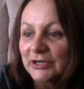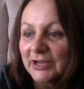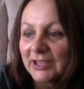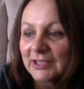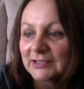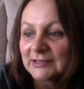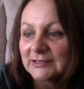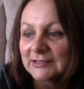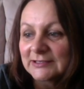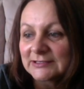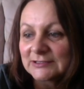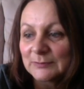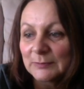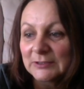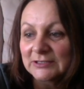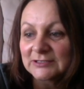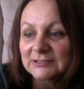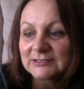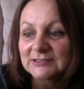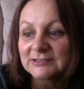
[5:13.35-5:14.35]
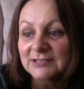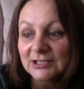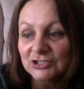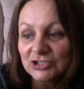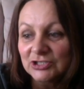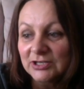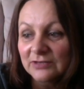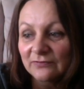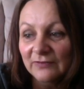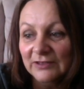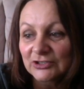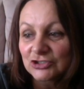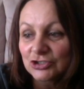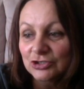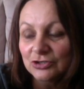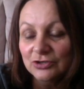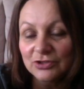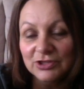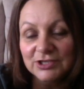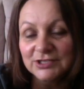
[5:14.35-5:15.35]
It has been such an
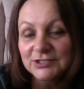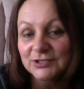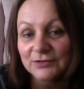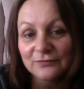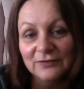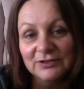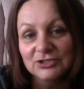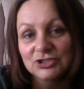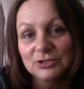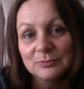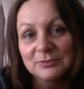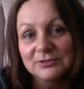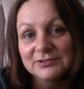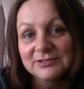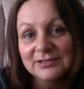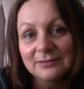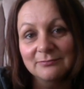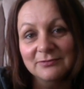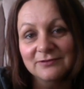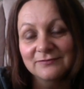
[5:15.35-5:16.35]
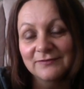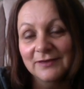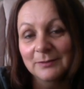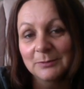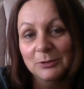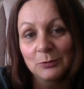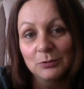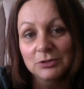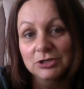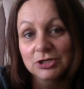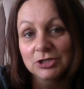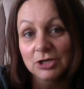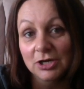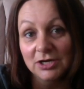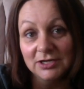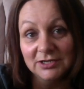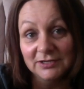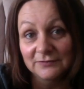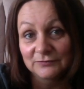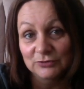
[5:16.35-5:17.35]
adventure. These are vegetables that my family would
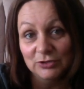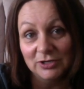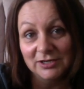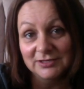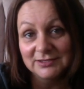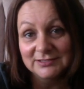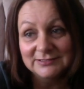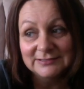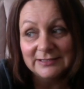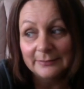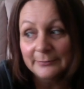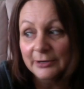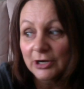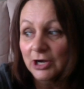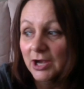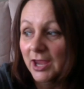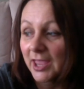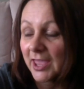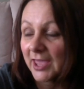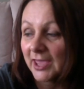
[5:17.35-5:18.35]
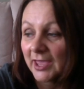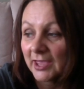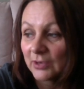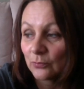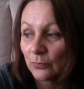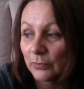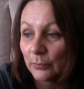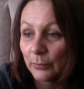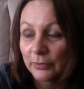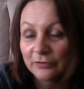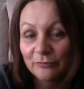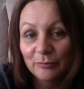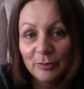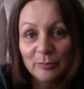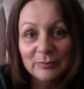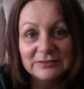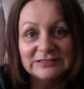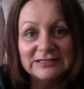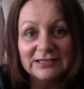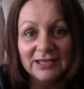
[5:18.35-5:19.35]
not have tried this summer, and we would have been
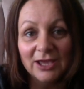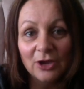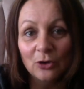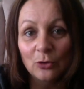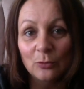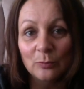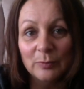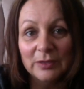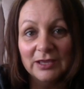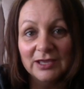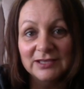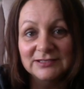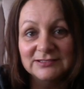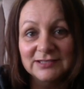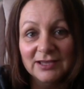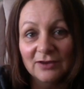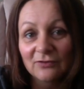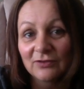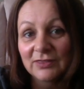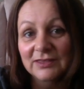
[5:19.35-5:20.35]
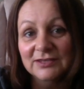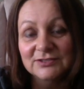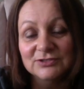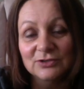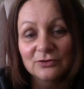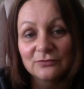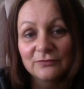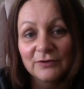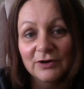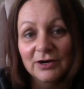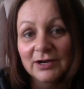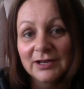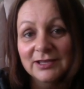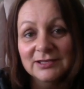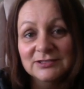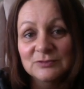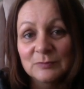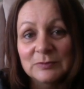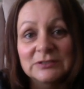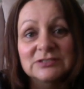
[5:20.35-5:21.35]
missing out because everything so far
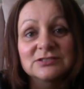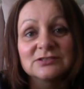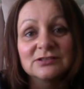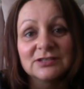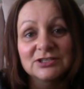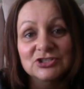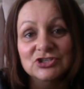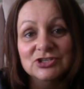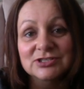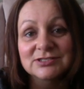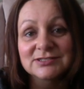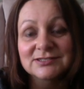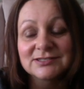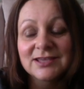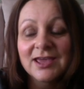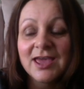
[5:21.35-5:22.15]
has been delicious.